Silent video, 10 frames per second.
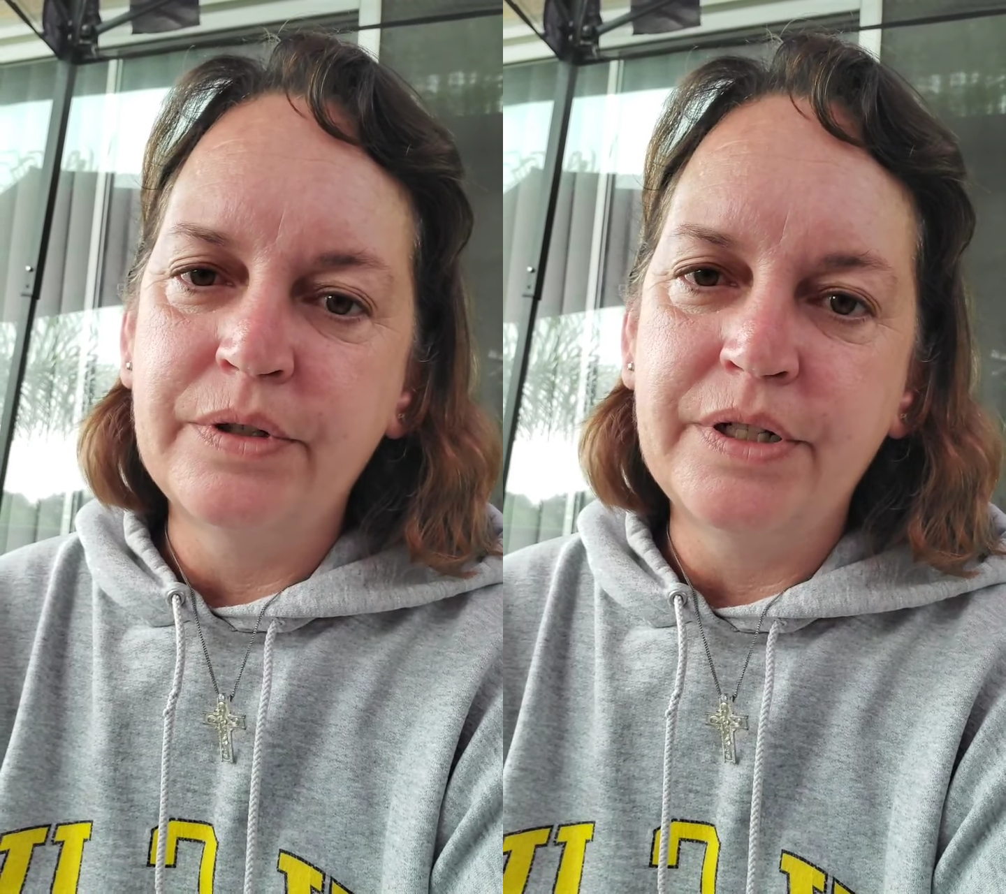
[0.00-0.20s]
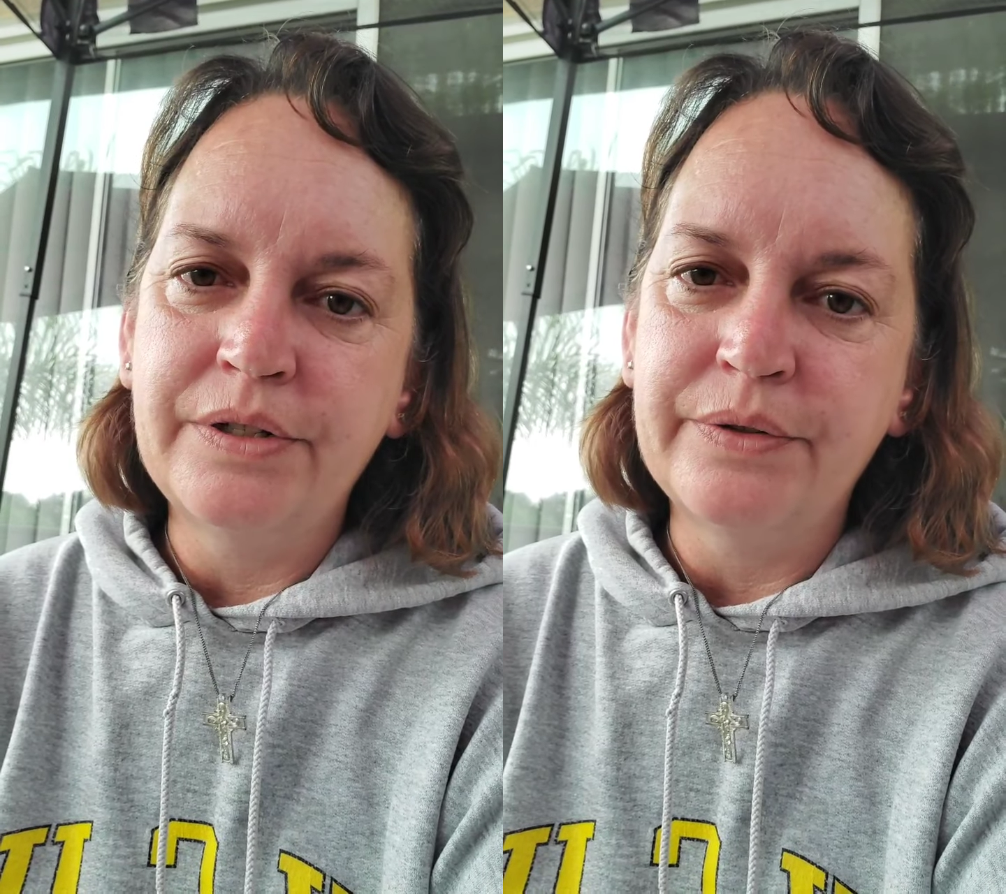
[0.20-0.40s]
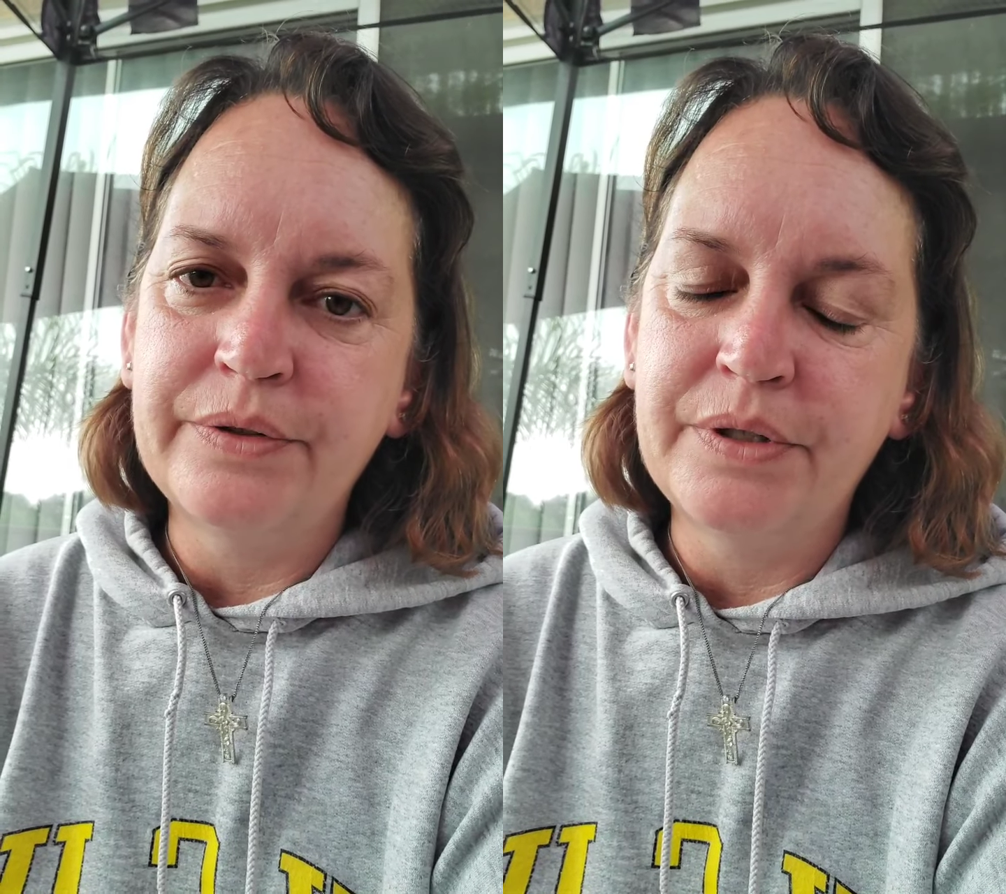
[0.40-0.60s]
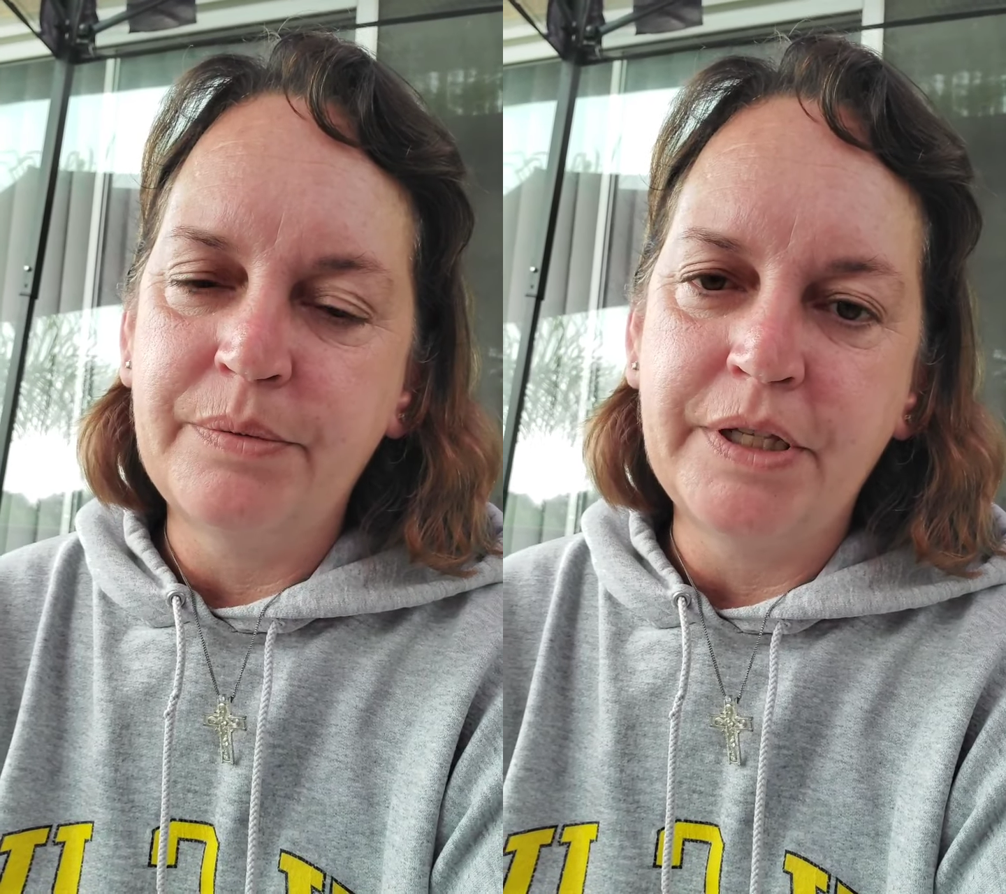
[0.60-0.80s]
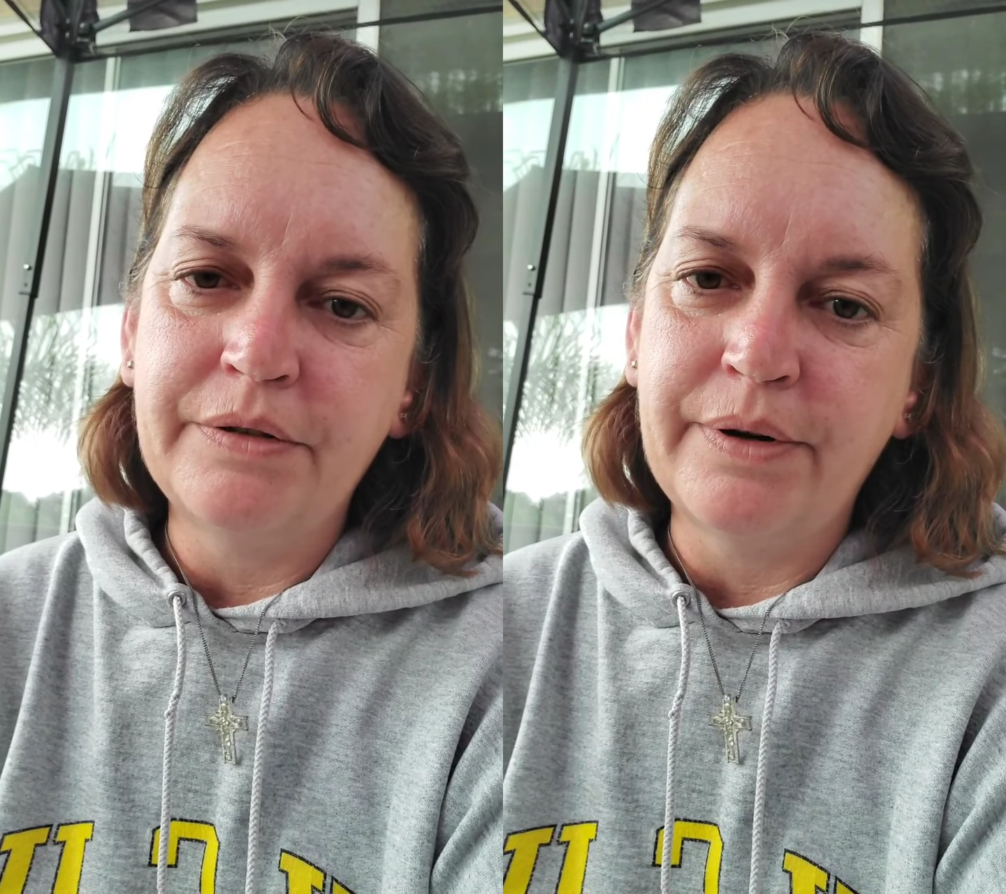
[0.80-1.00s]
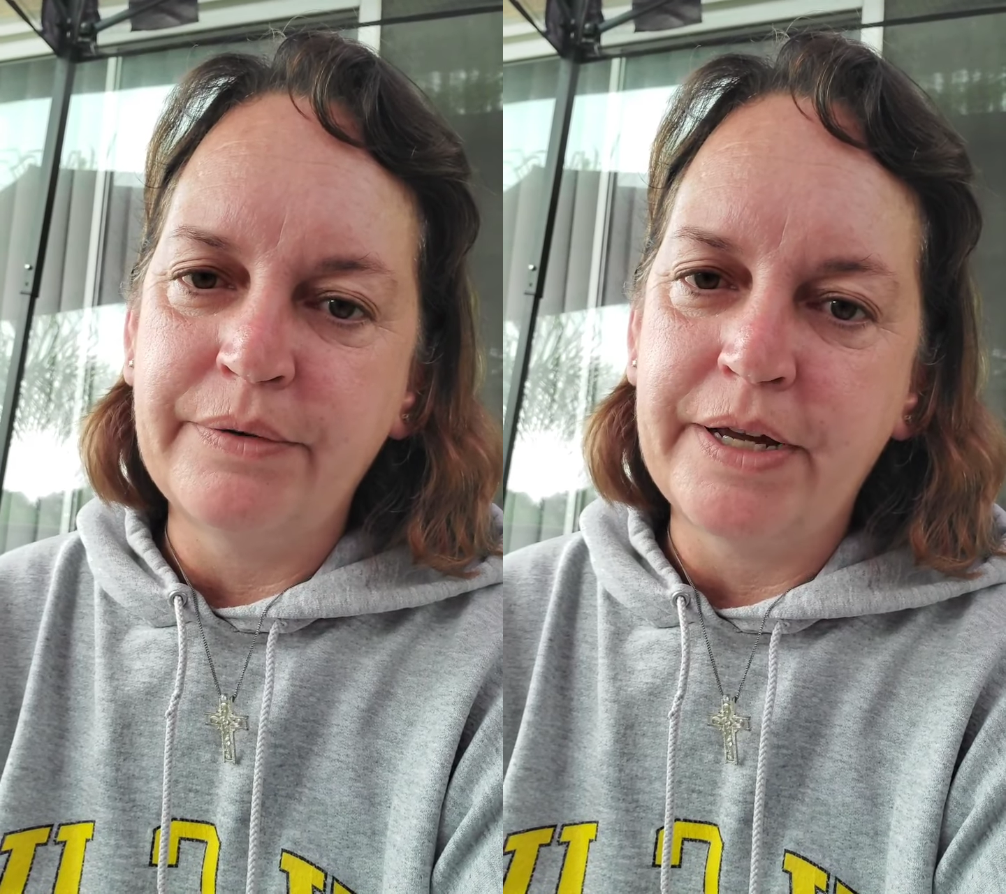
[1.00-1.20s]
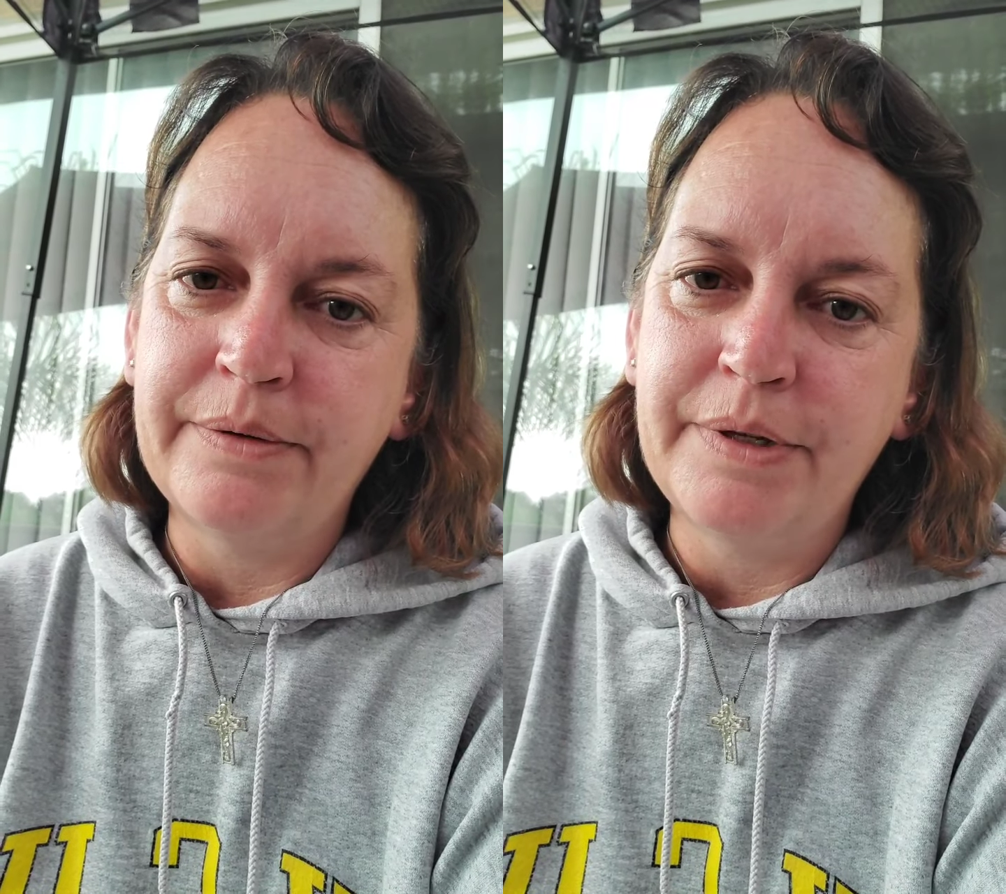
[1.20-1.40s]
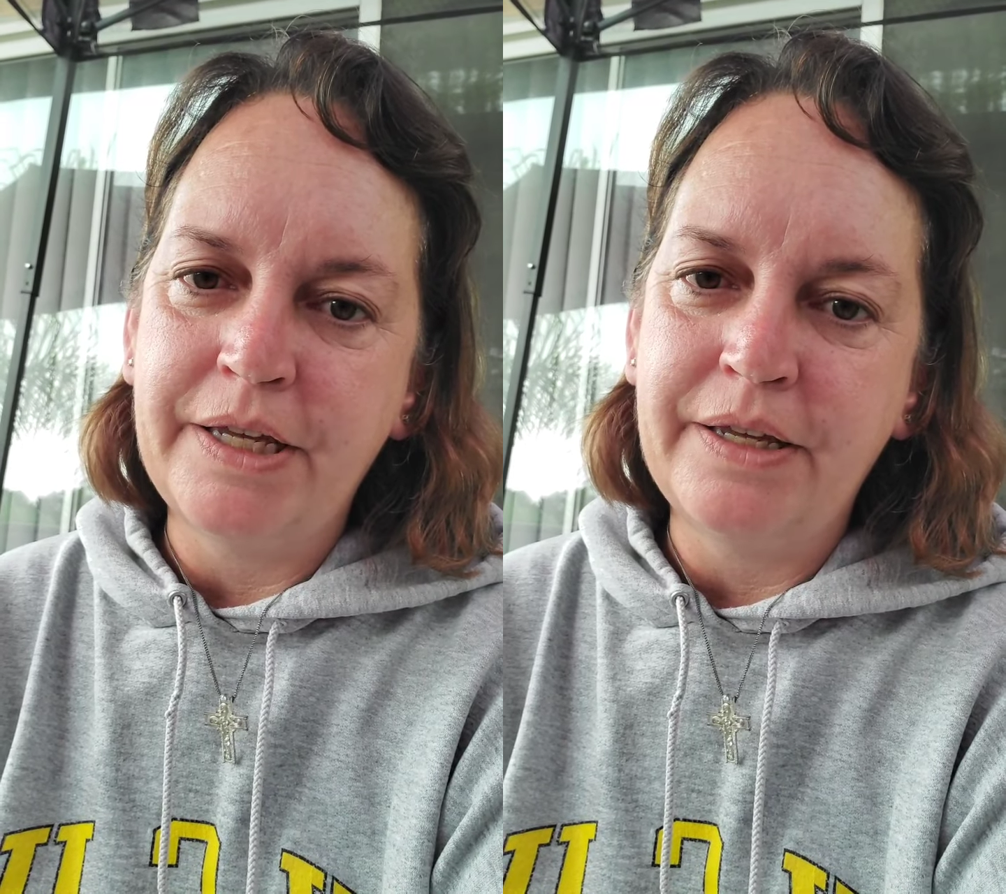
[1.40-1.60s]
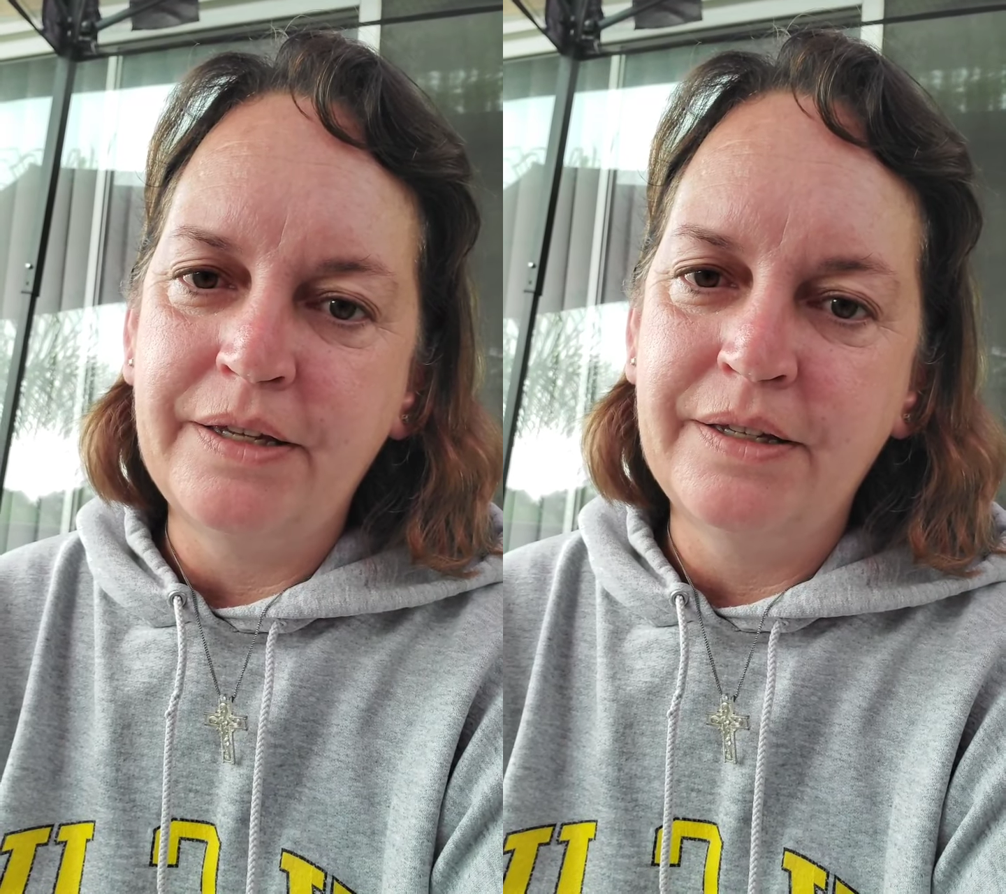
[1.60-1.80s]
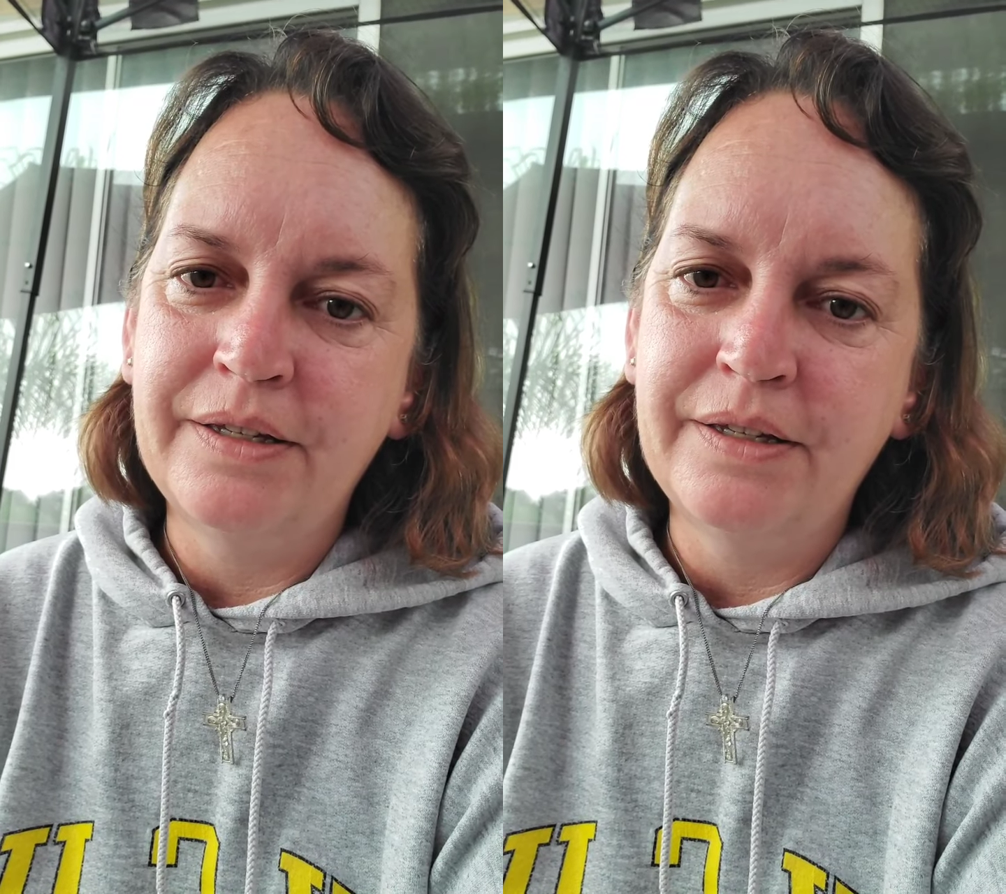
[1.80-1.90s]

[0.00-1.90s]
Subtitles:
insults being thrown at me,